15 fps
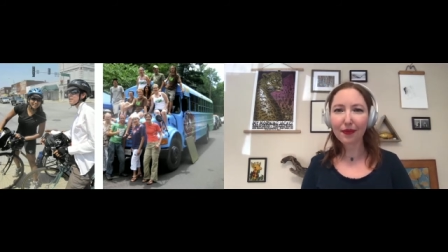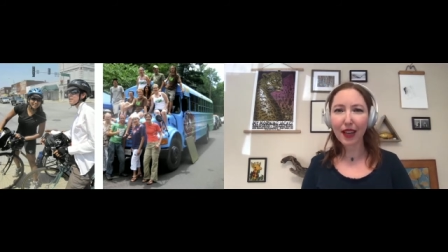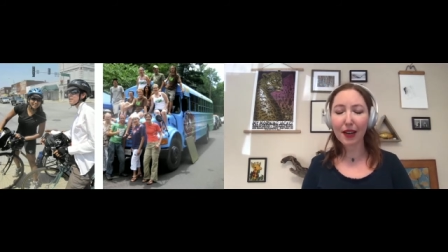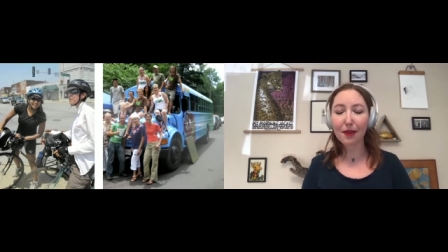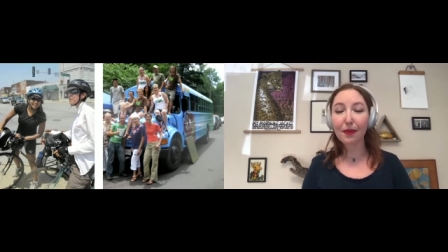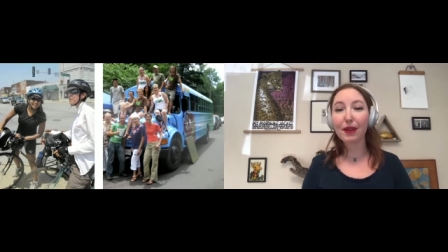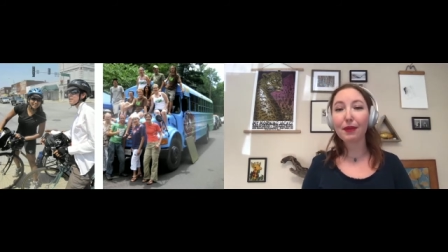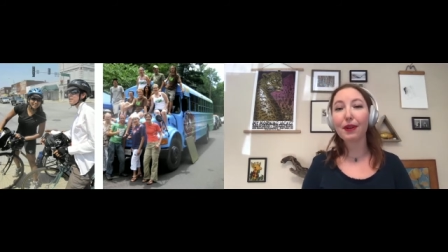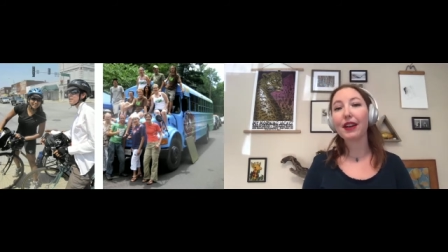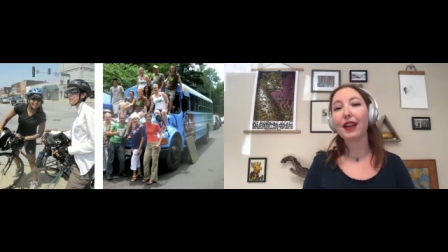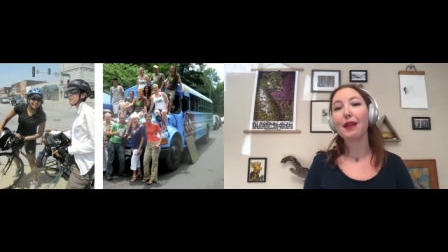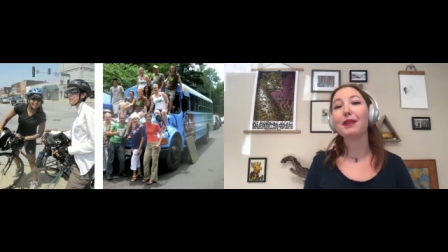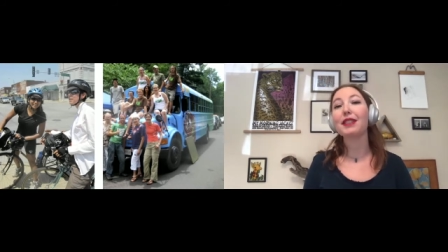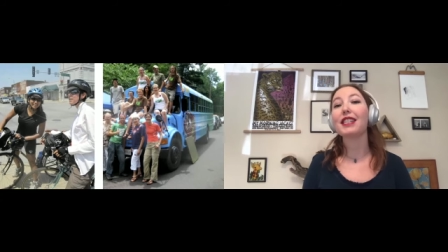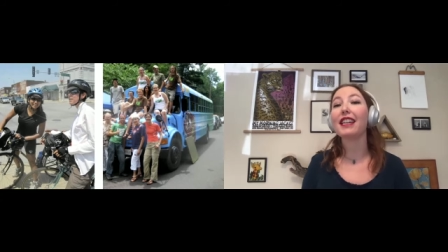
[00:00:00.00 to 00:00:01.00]
And we were
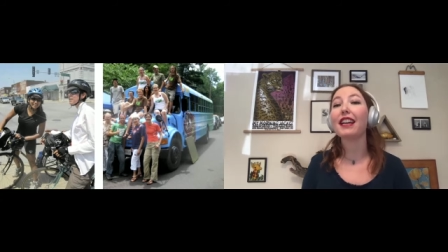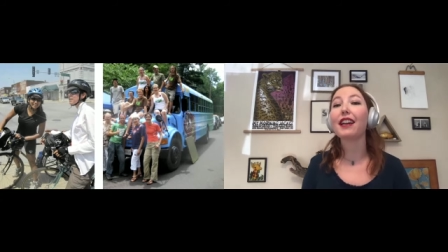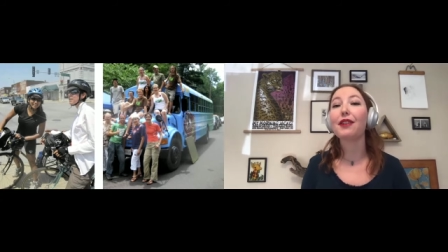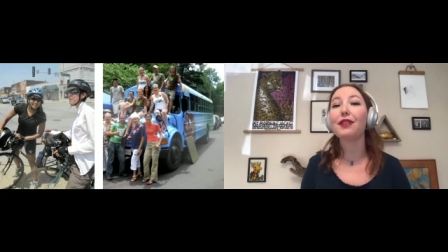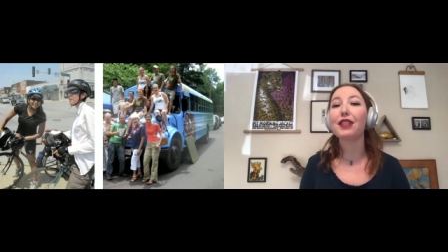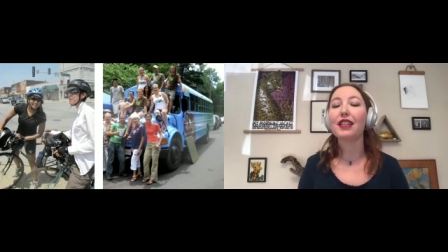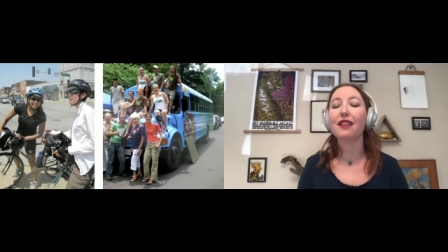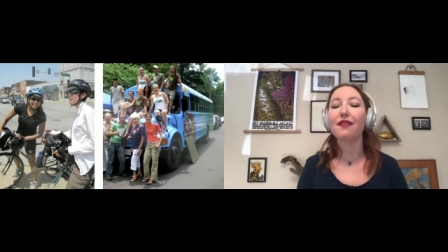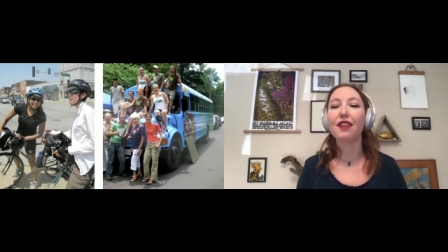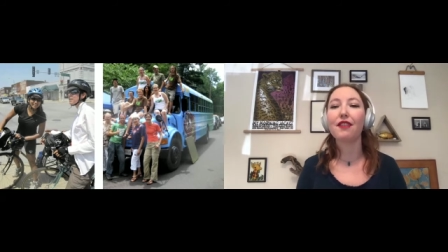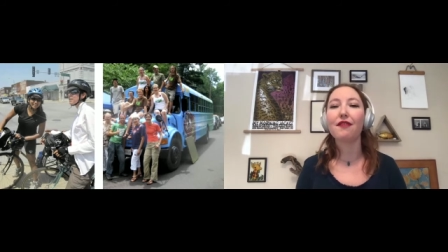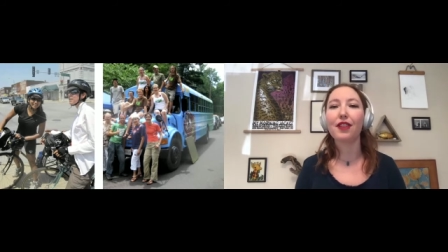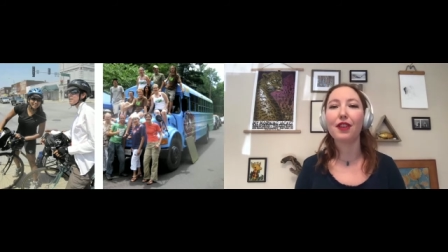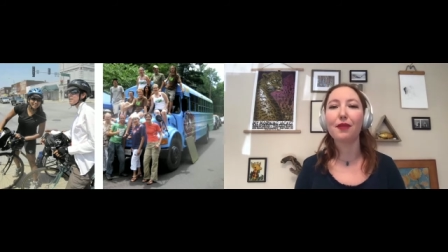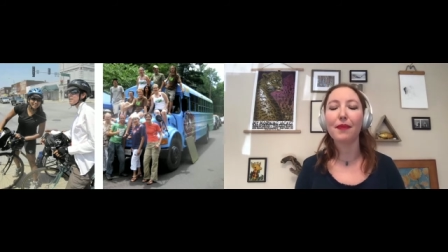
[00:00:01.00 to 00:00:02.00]
able to get coaching
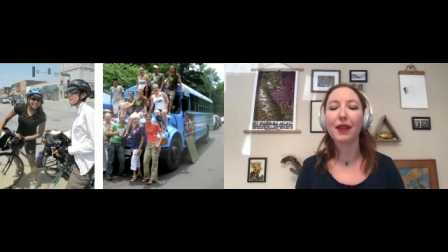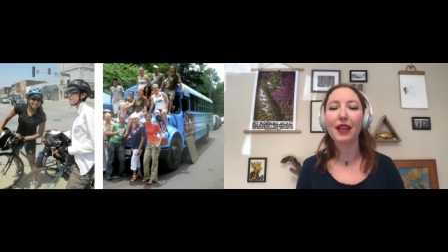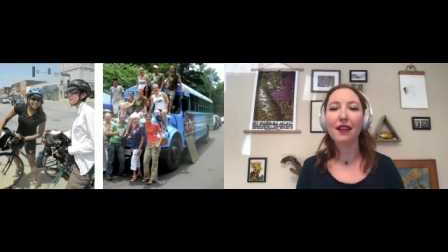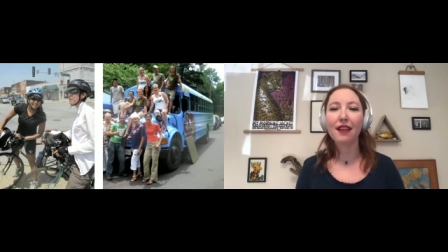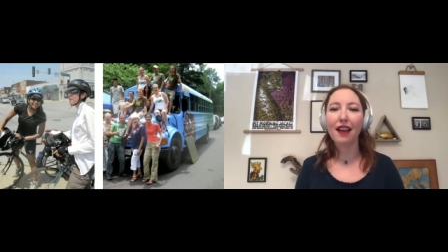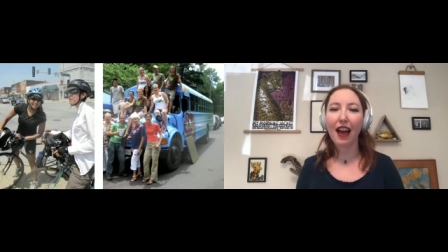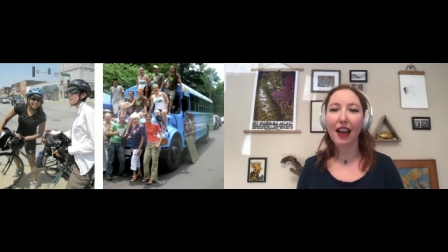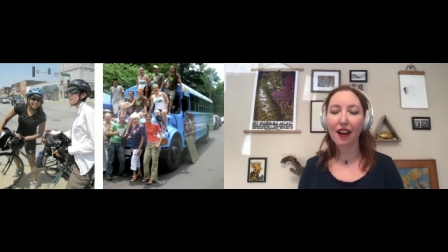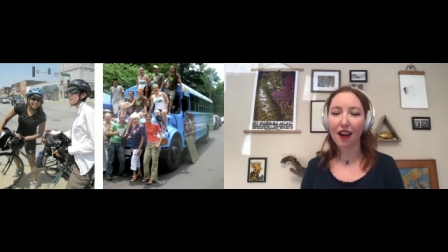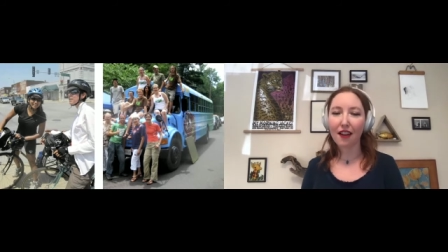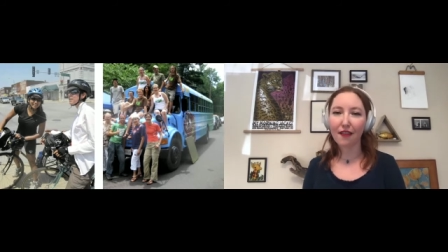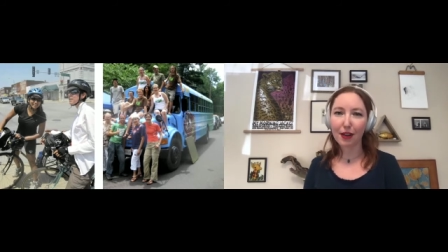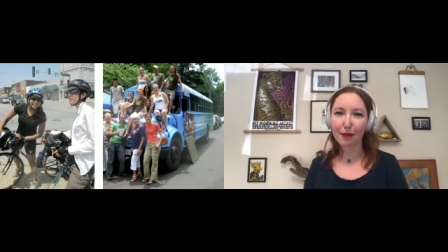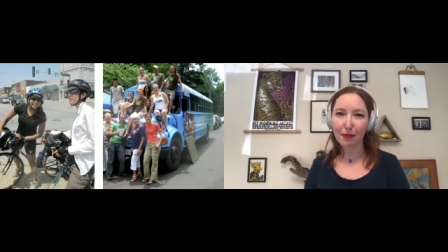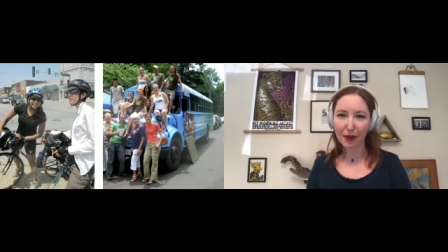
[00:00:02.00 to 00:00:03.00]
from Voop at
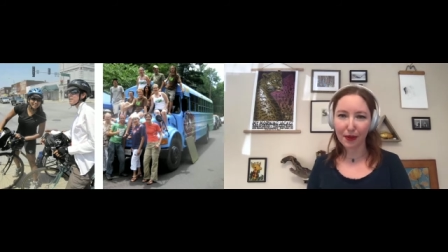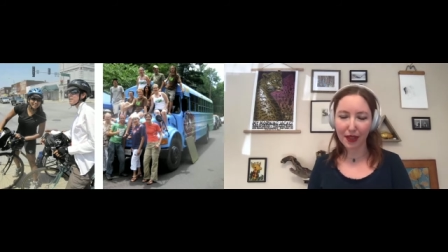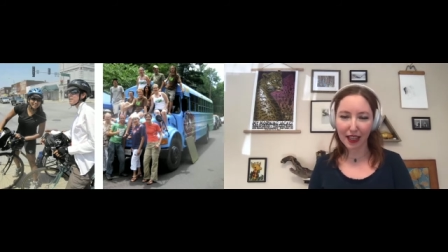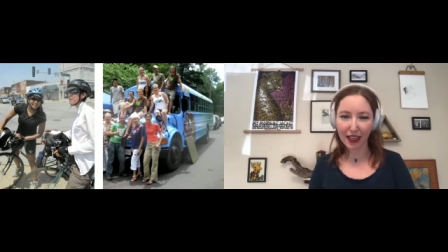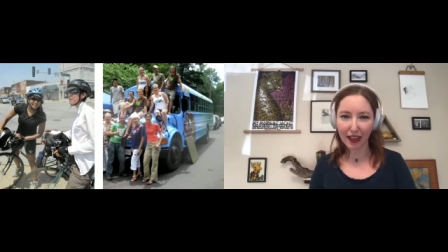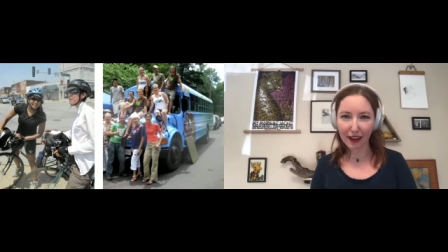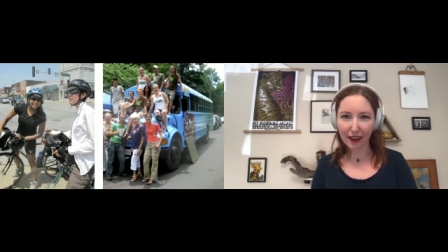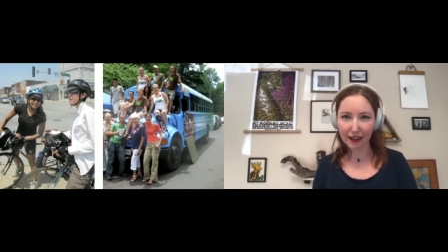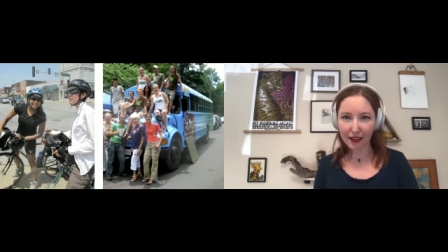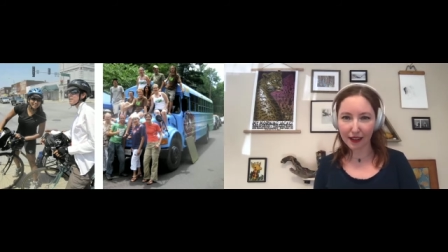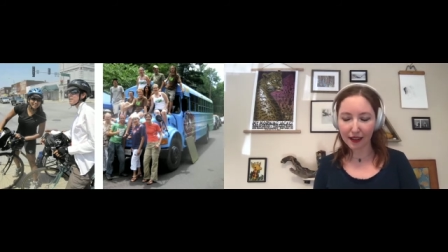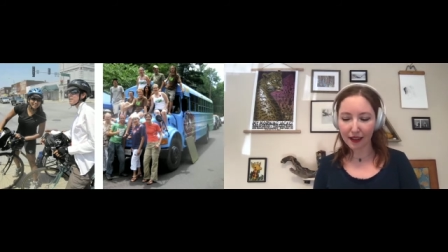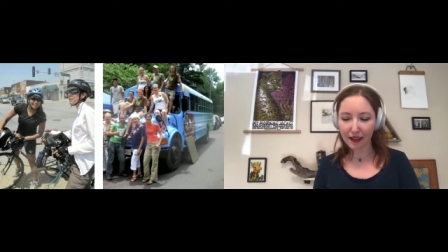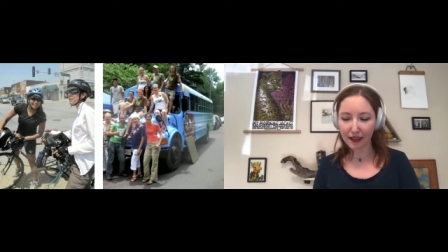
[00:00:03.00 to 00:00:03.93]
Harvard between the years.